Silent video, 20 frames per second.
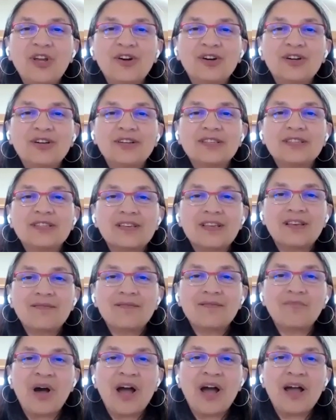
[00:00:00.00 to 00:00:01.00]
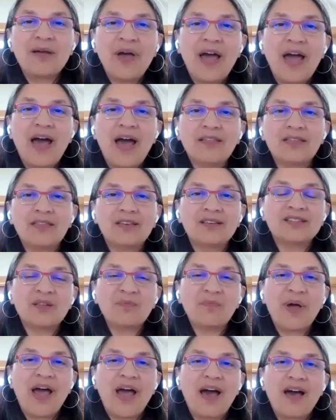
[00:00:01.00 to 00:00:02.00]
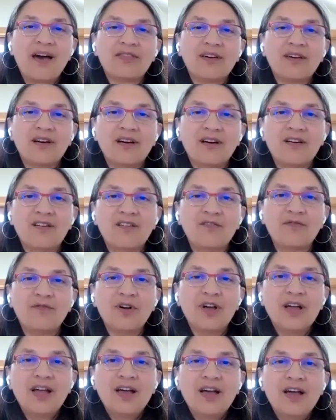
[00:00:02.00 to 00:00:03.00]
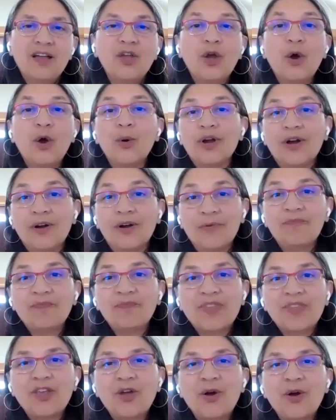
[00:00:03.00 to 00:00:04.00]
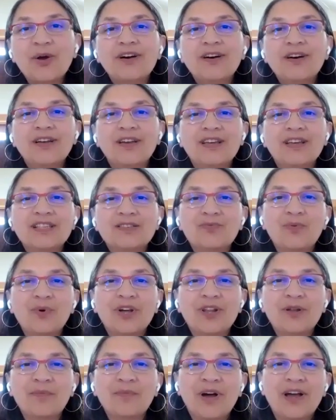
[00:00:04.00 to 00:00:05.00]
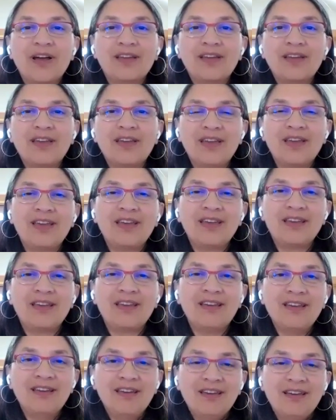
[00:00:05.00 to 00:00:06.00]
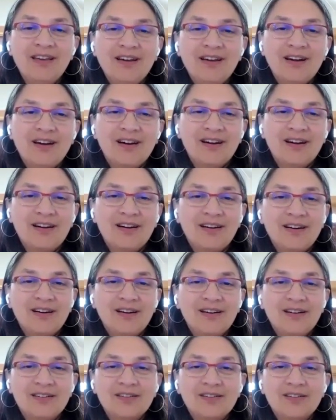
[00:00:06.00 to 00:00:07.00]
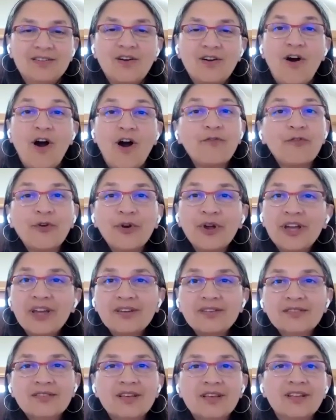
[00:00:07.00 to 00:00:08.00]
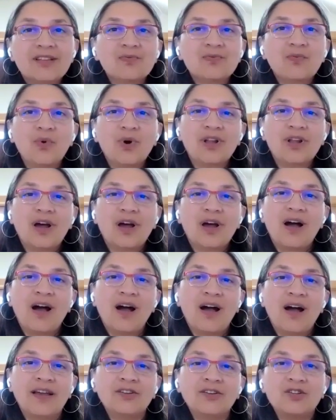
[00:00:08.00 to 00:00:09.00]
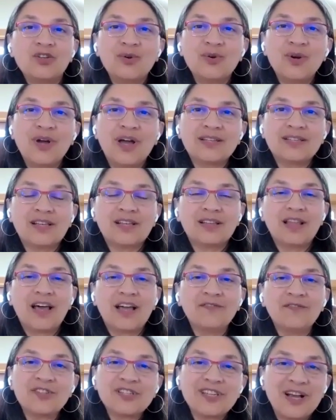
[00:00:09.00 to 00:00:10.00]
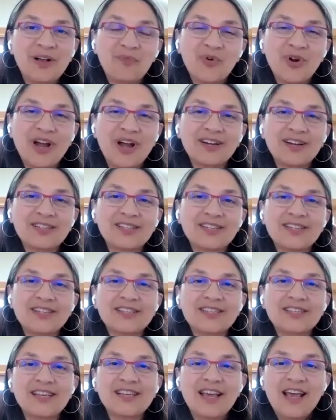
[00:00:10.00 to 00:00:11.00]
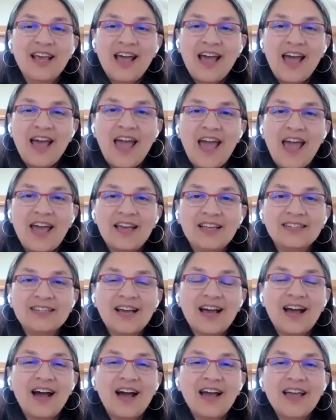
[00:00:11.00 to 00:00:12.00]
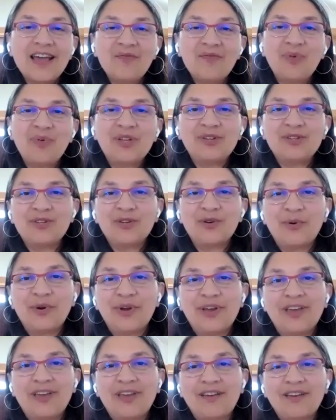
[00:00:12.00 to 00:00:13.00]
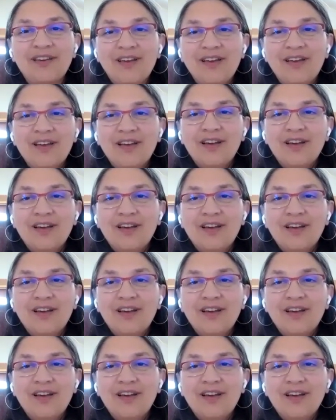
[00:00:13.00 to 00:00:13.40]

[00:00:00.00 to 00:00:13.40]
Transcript: because my path is the path of yoga. Yoga is one of my key offerings. It's what I do as a lifestyle practice. And I have been doing